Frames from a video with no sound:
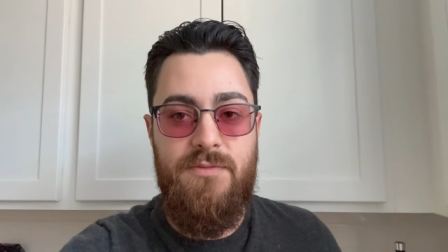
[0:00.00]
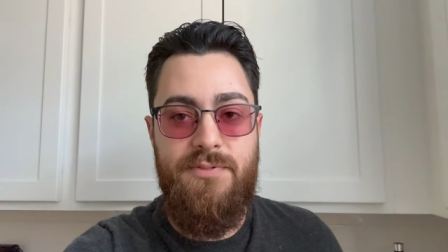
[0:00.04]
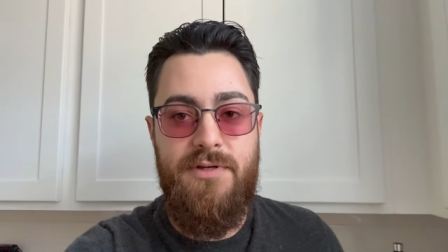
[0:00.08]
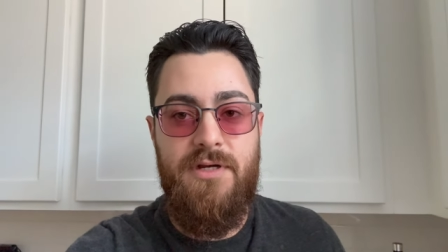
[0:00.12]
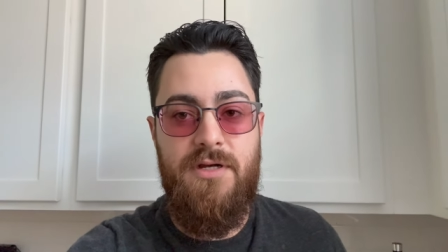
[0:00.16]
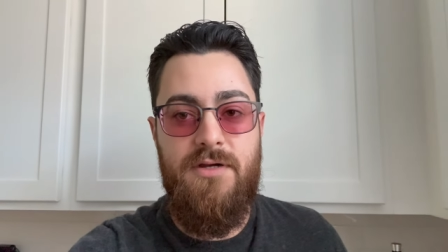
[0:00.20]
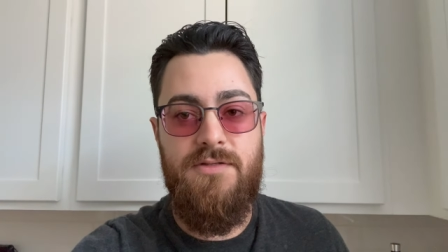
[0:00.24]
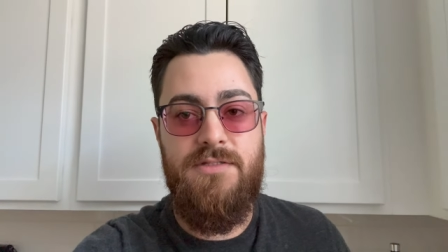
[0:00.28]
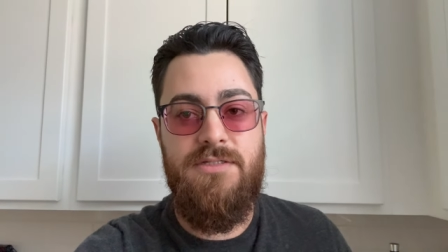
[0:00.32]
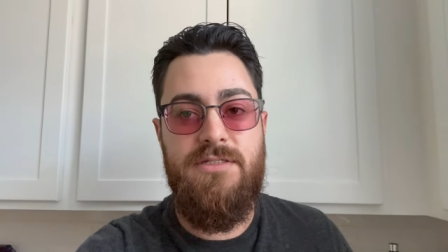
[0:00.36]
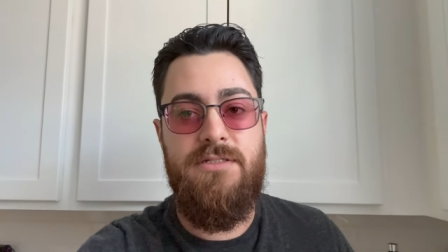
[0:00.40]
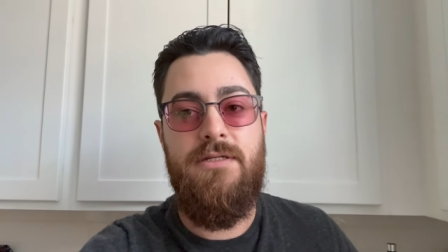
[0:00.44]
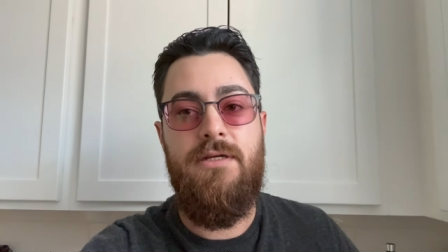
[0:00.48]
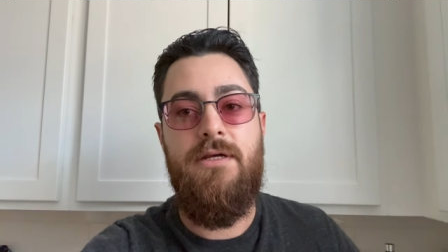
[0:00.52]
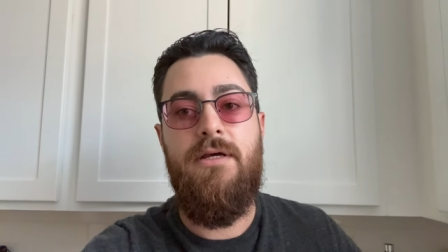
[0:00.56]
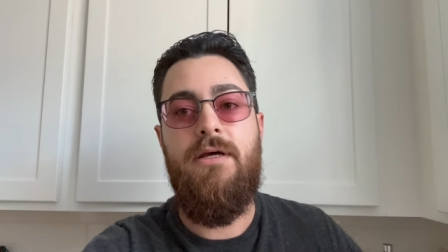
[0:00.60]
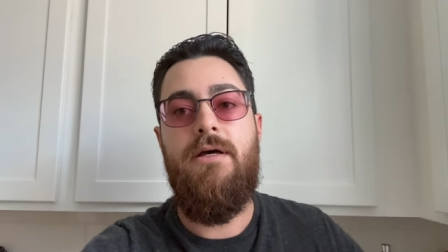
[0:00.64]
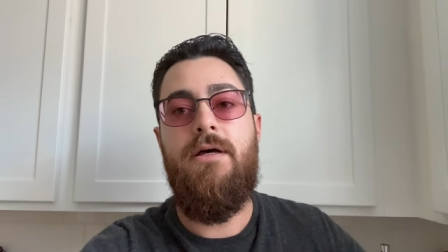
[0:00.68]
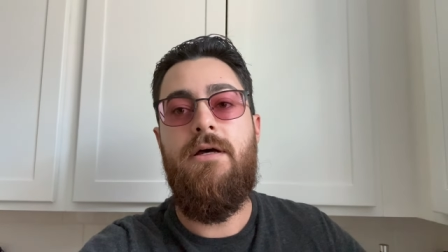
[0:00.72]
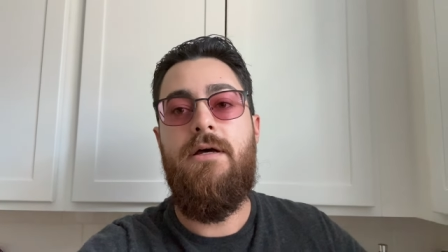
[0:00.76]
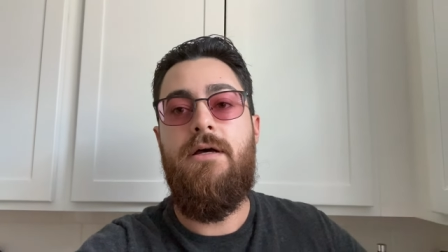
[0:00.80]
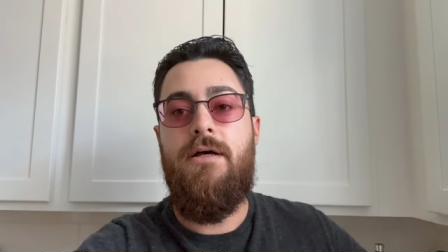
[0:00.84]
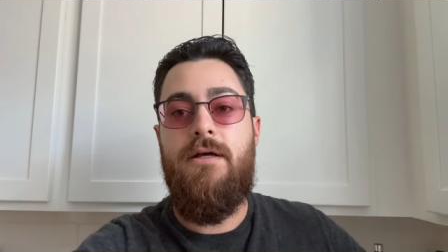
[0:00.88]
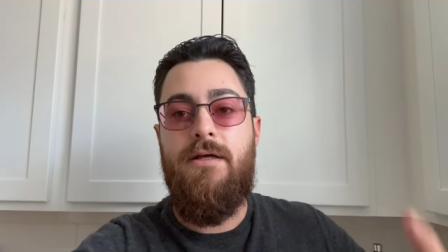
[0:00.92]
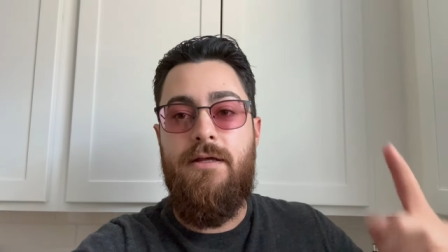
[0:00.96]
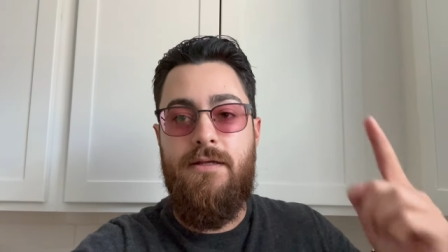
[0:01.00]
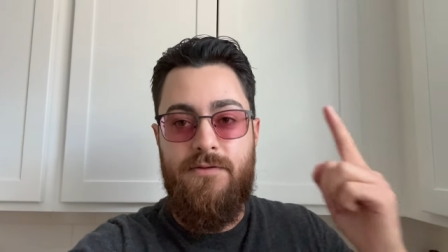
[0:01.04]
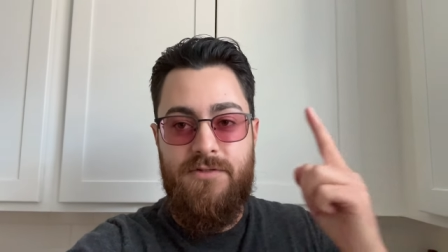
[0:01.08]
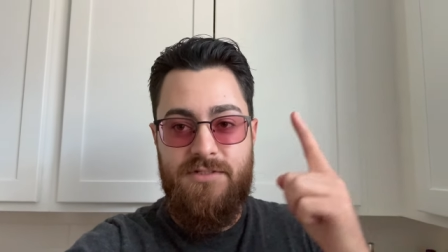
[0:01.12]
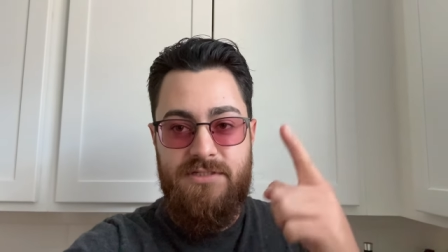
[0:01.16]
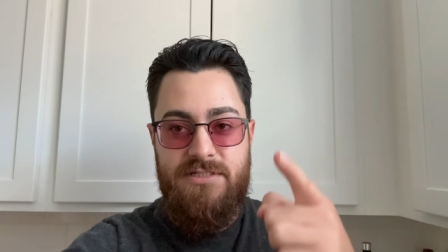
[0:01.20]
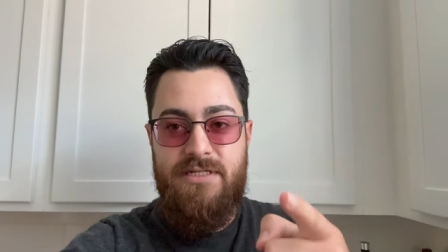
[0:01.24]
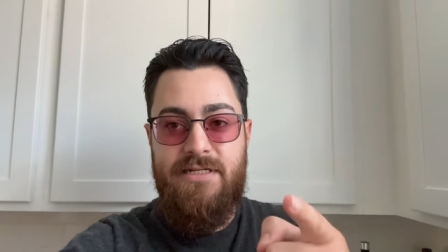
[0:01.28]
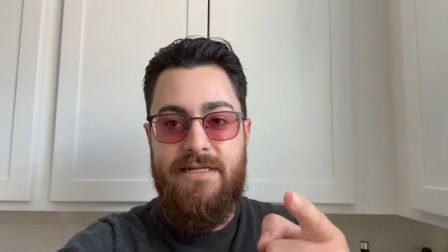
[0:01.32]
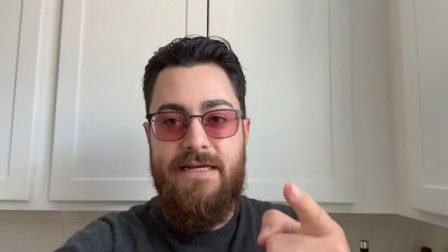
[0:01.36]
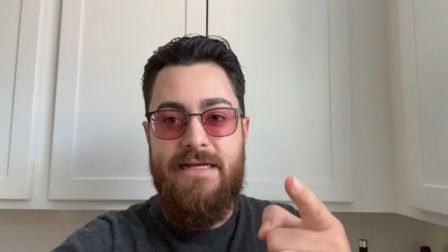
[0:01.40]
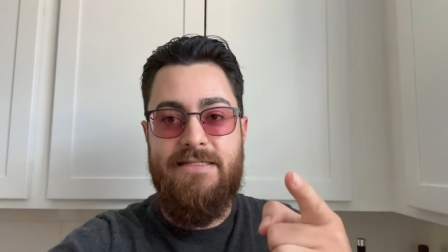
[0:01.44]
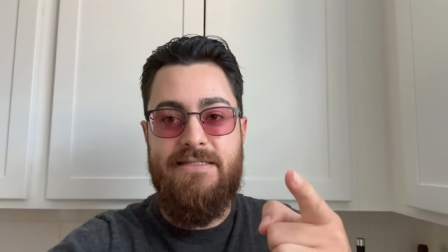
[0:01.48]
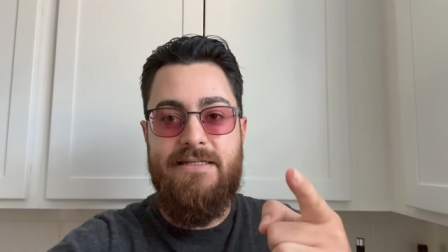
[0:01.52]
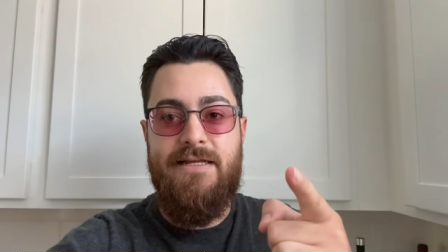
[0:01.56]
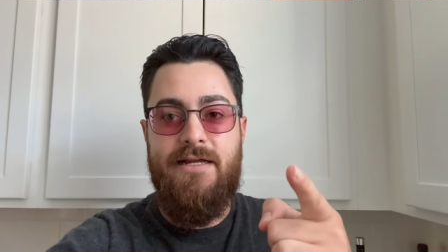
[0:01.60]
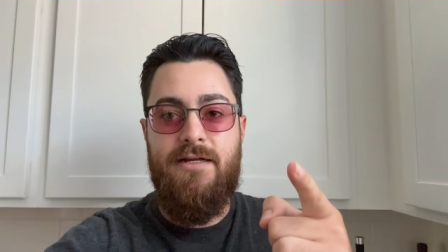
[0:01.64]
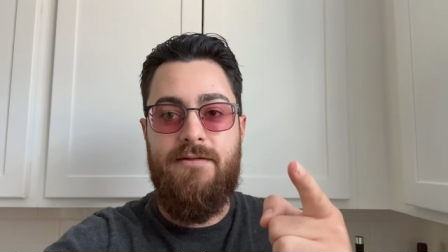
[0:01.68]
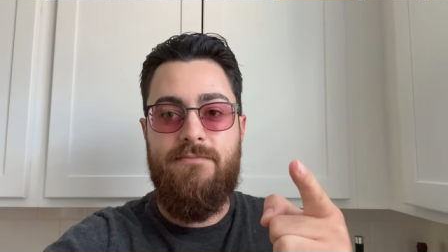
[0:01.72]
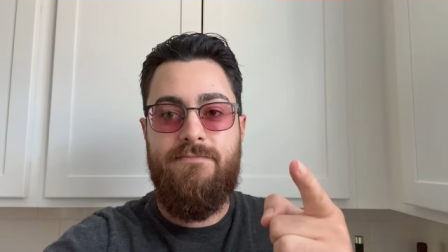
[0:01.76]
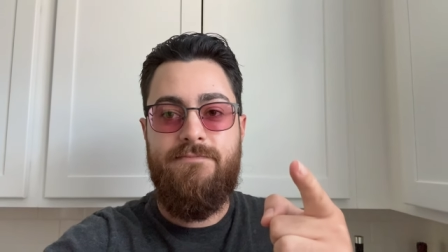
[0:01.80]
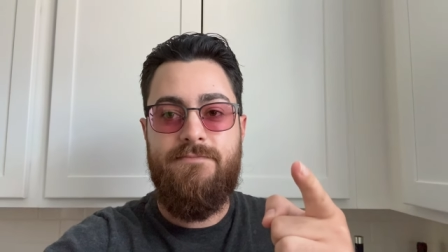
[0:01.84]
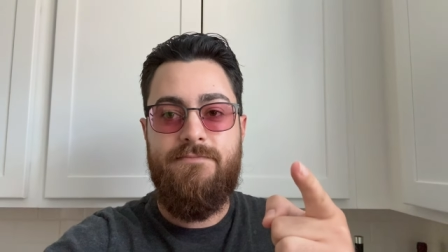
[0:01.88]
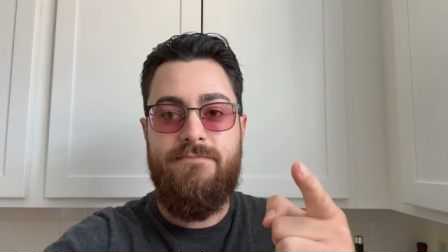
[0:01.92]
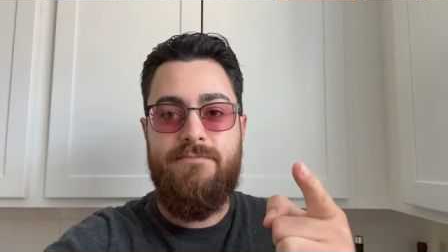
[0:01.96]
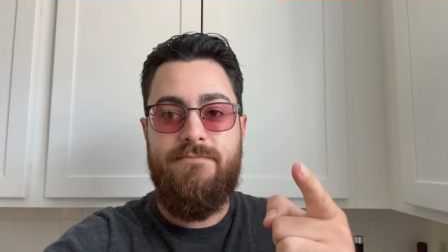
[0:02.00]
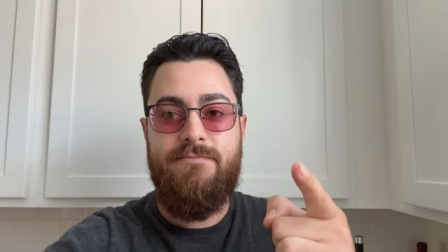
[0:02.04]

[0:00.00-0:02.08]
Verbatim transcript: post. We'll see you guys there.